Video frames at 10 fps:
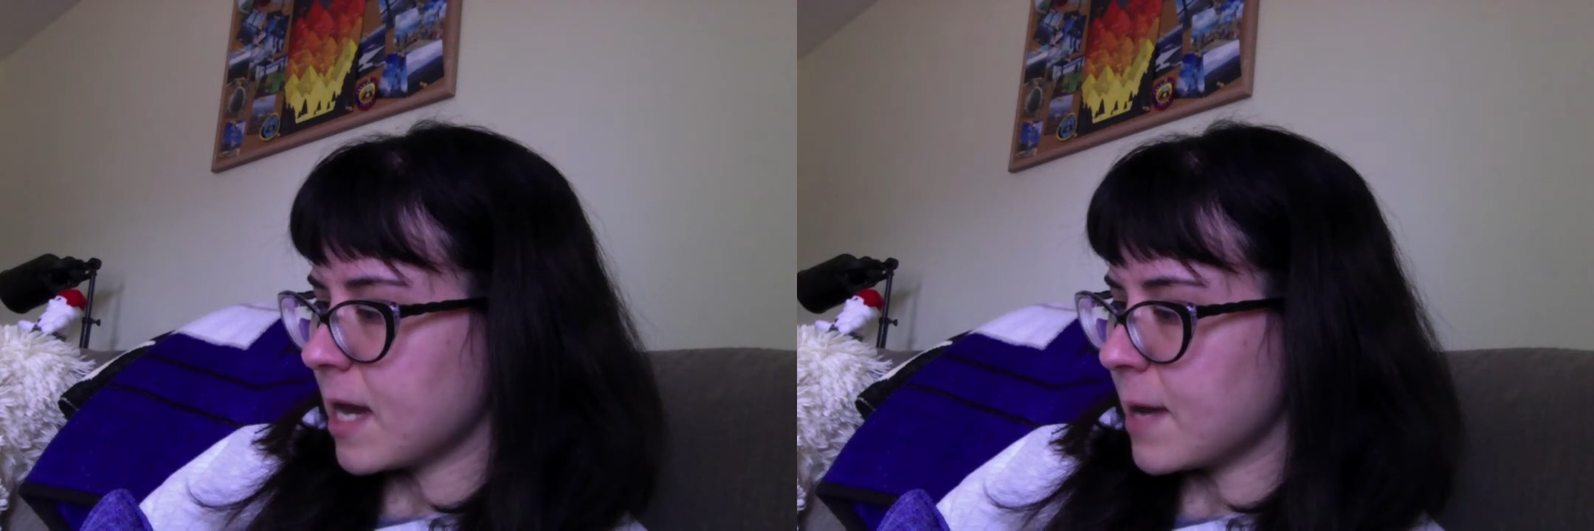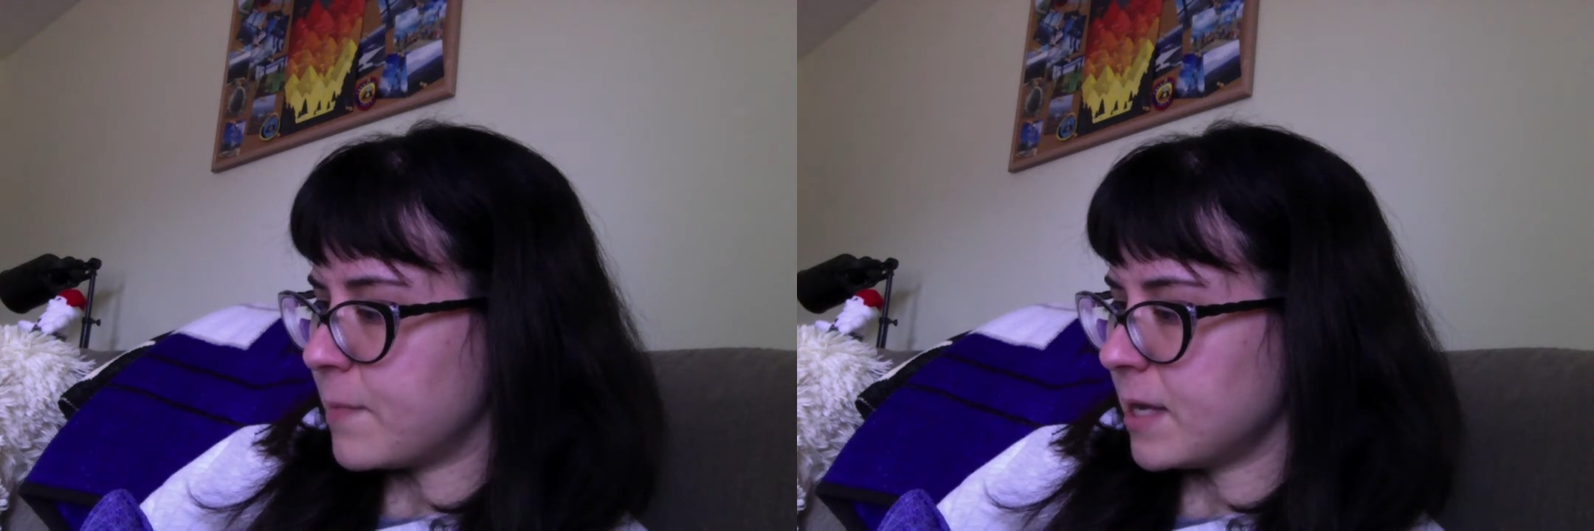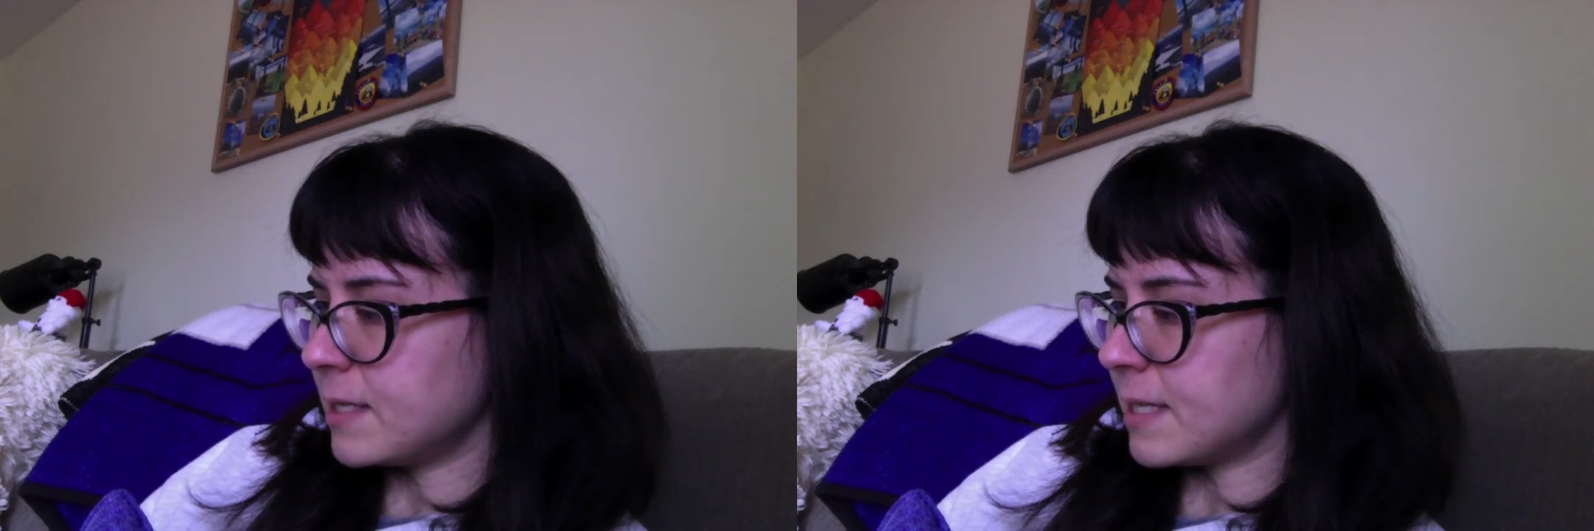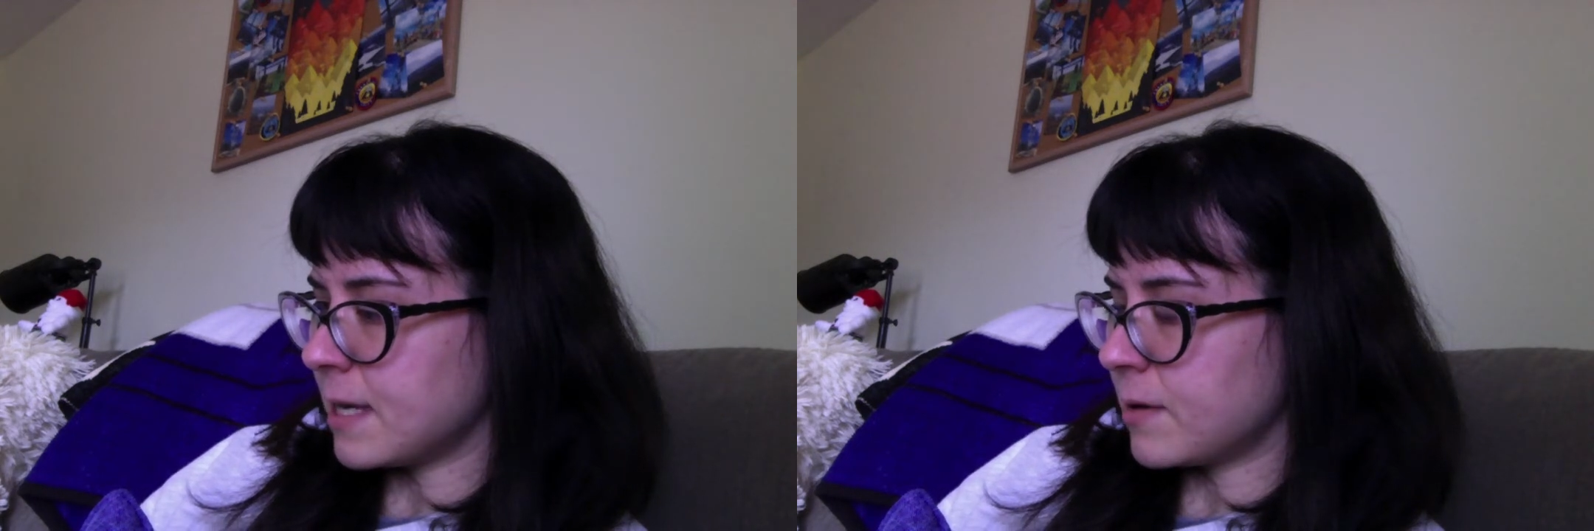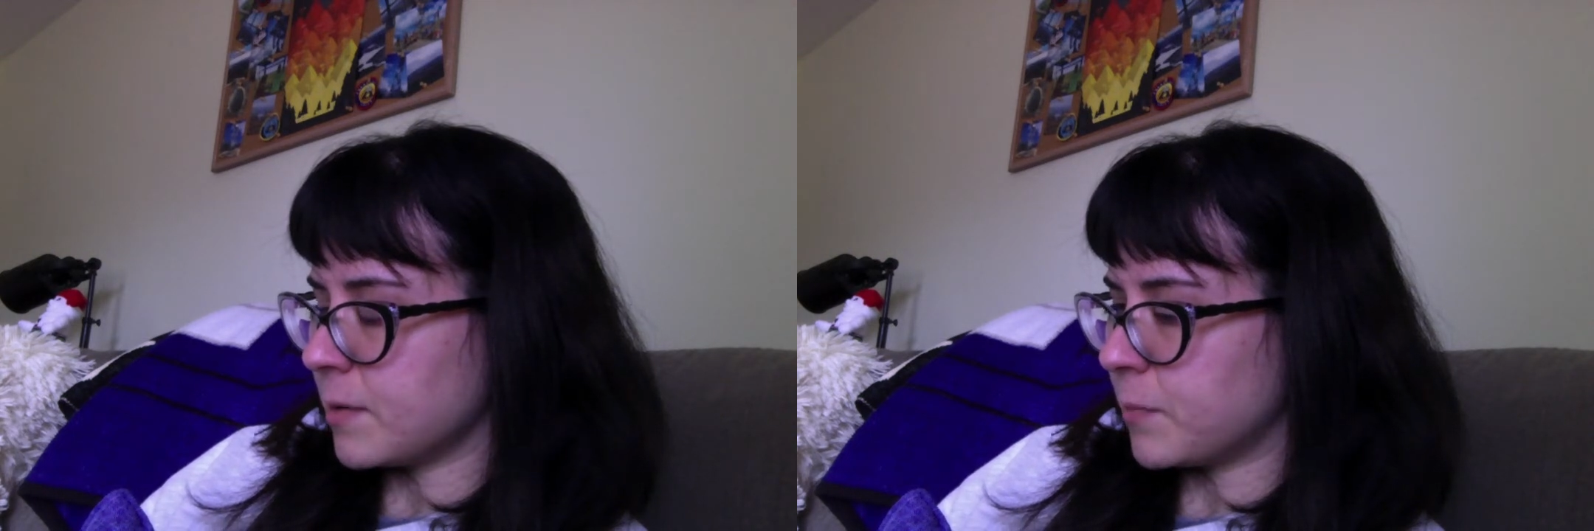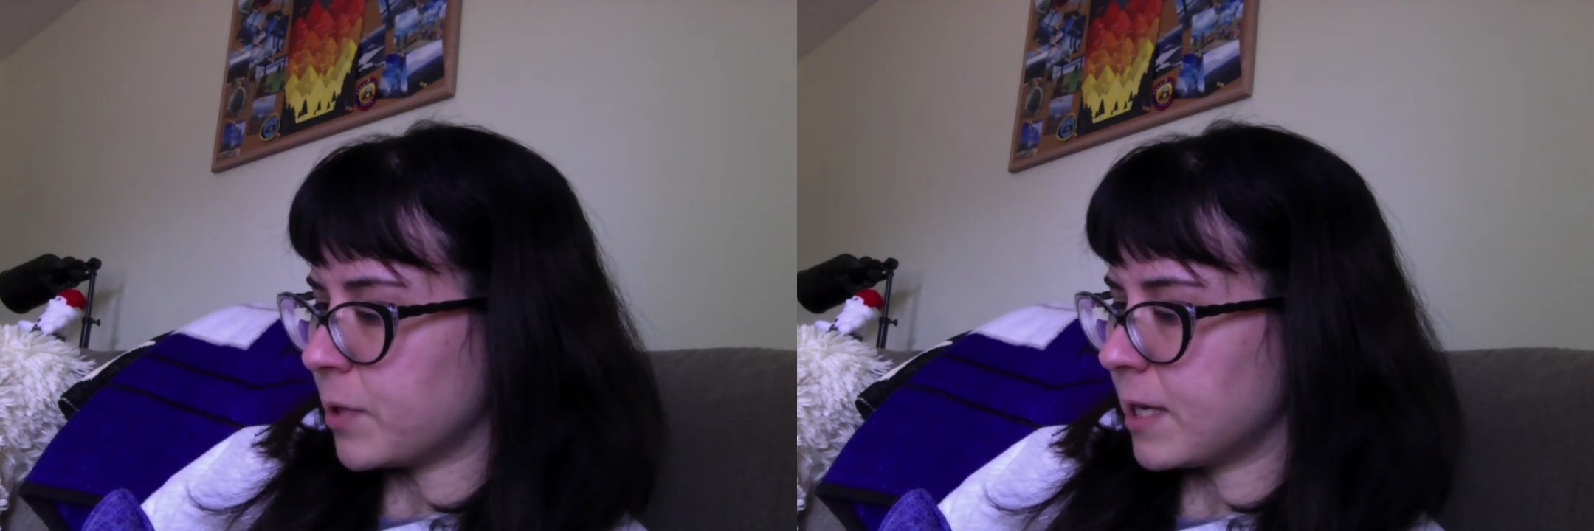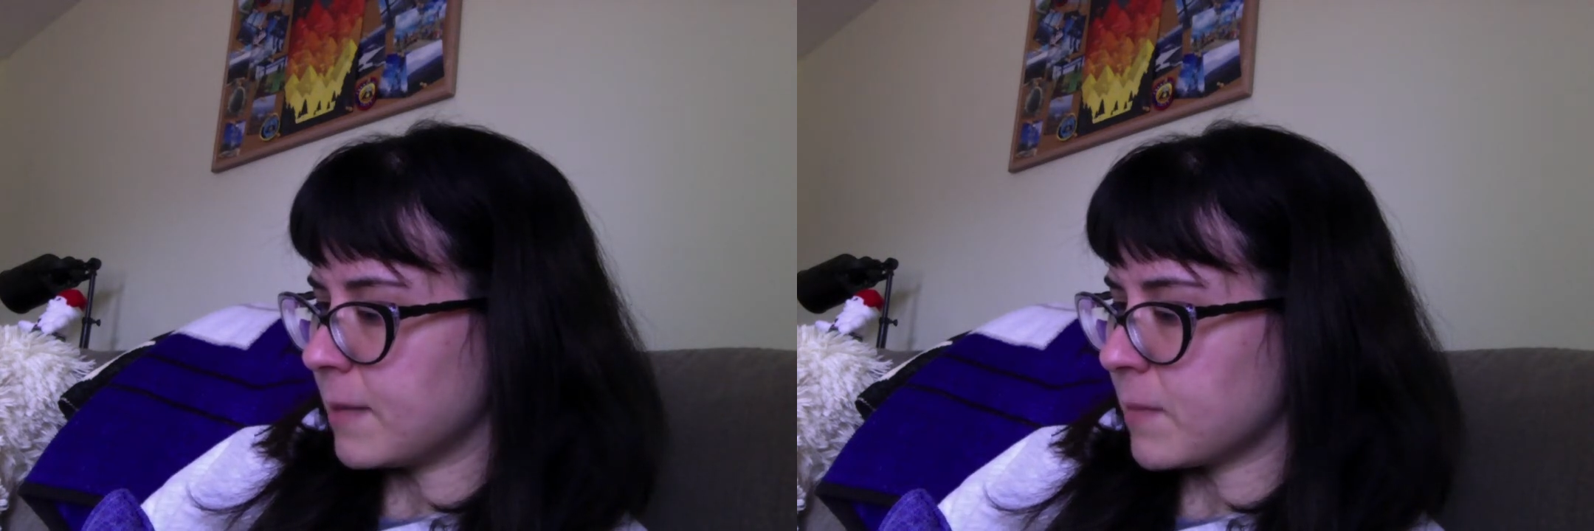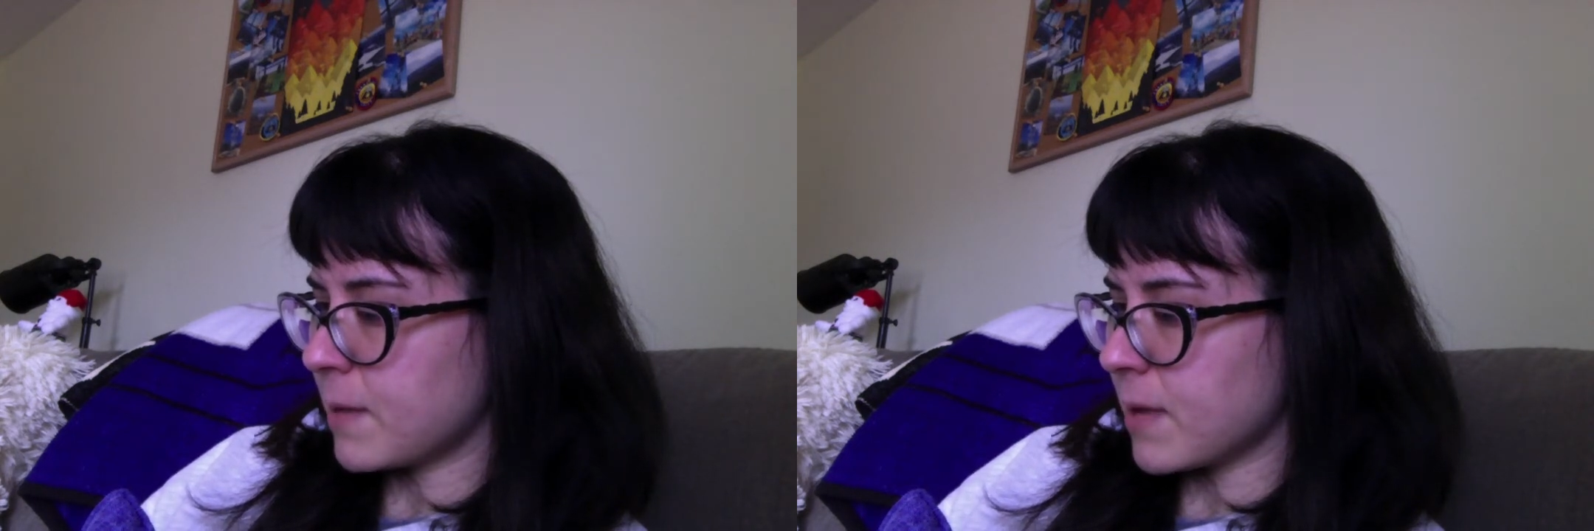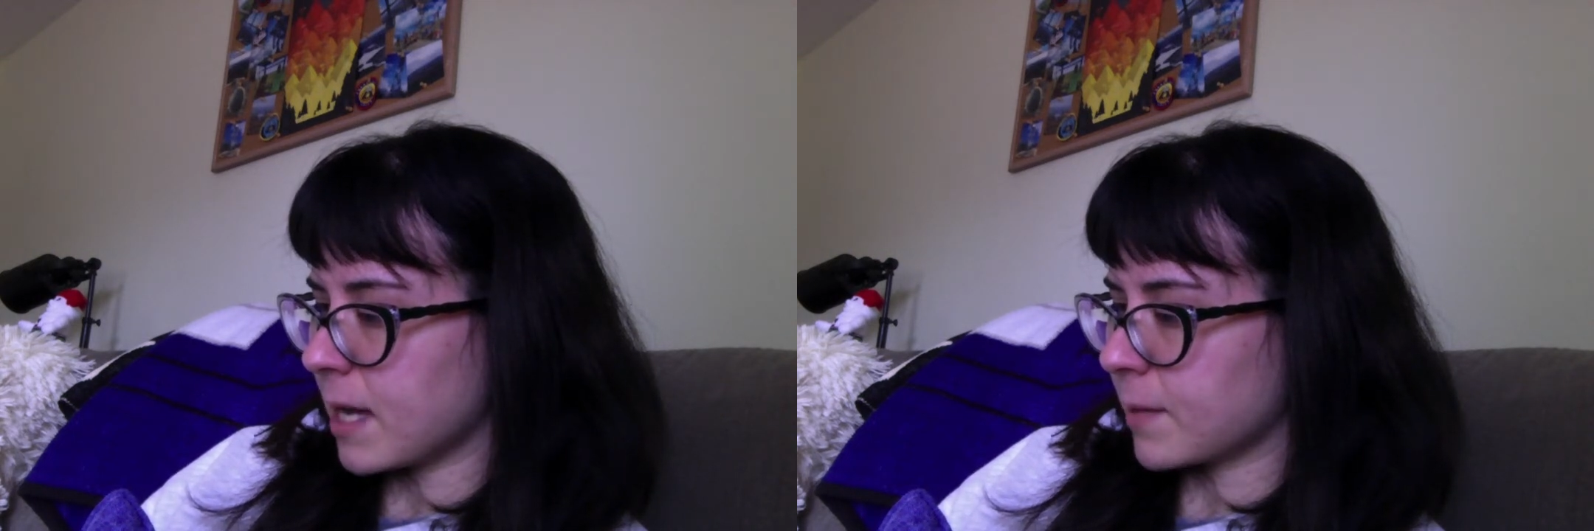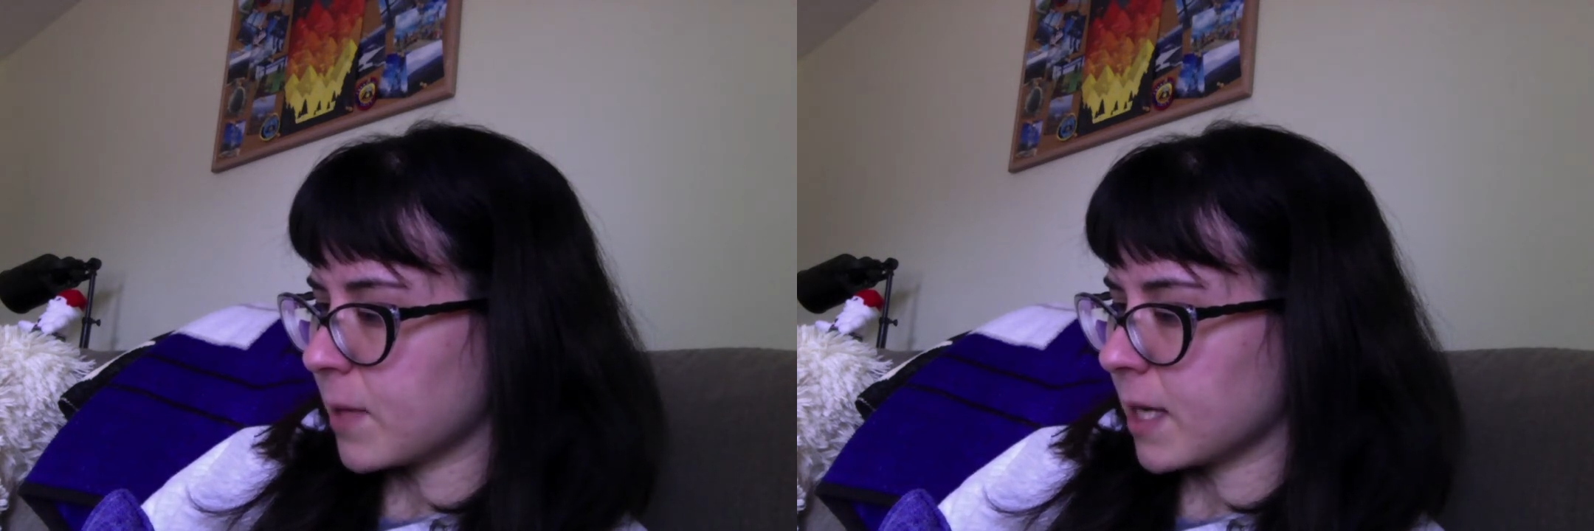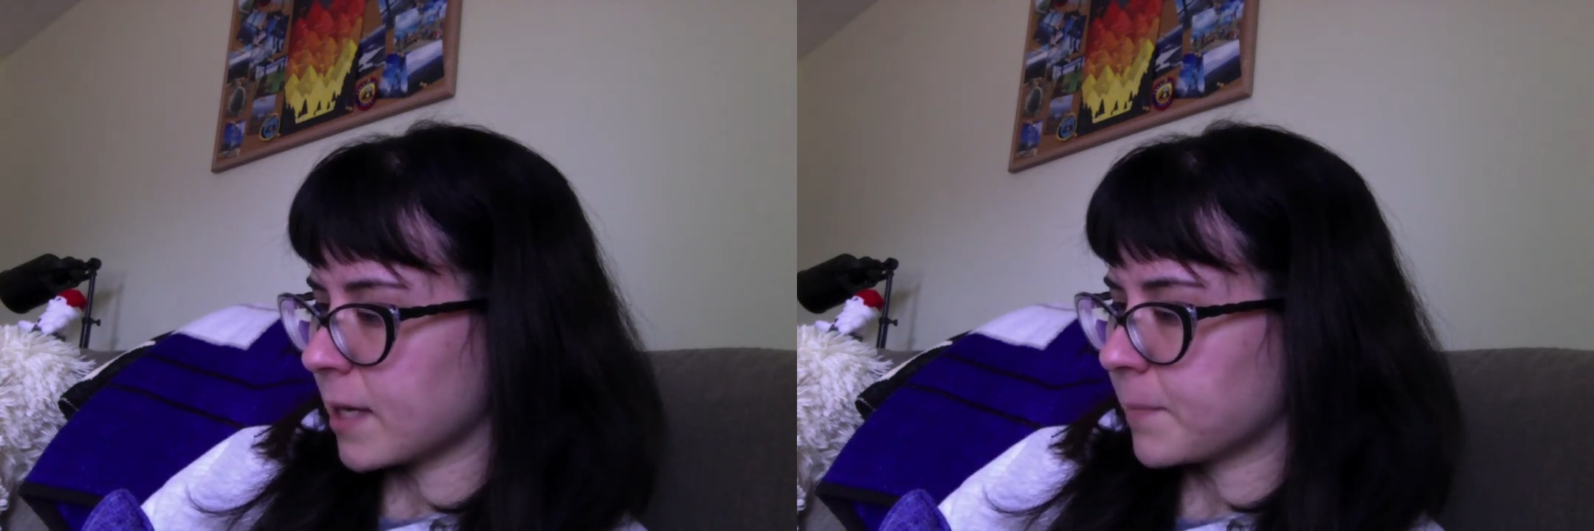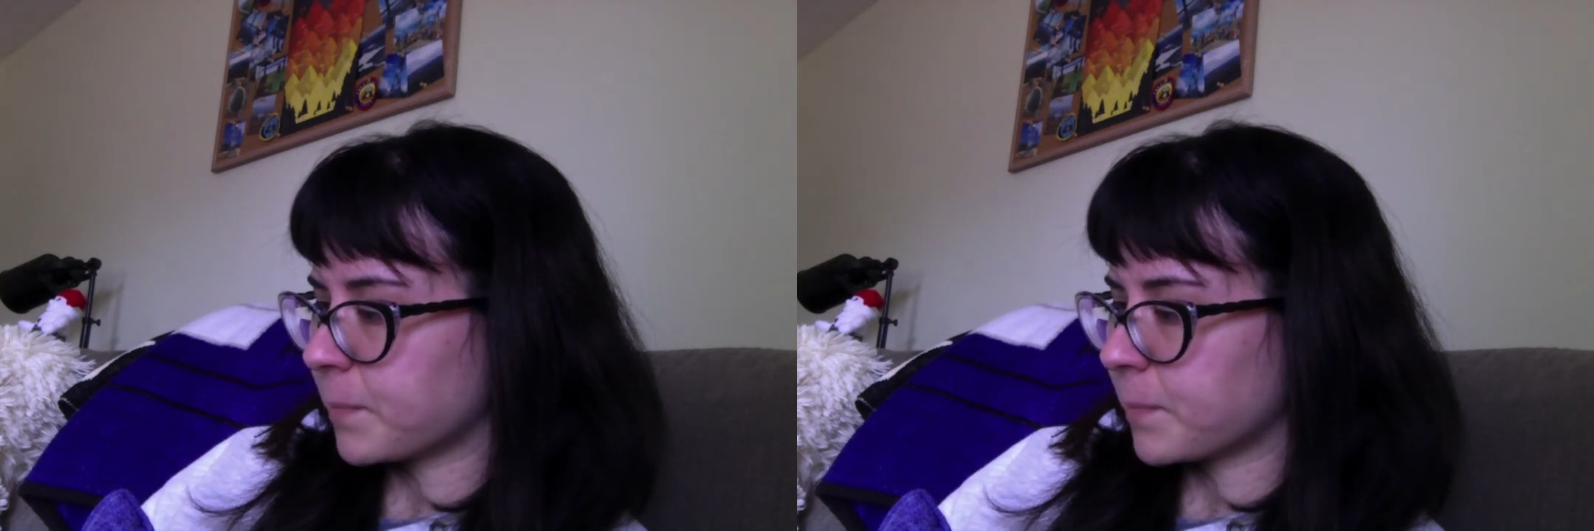I bent down and put it in my backpack,